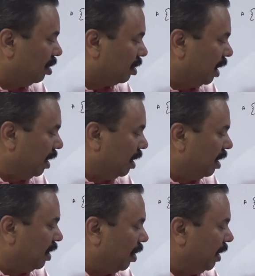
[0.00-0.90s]
Okay,
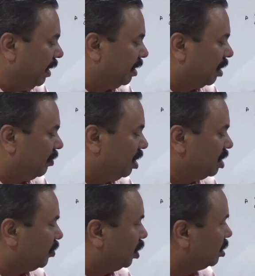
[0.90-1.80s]
now interval
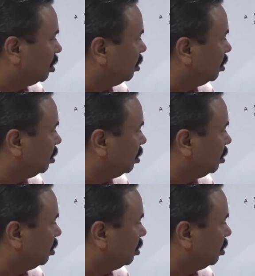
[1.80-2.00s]
is what?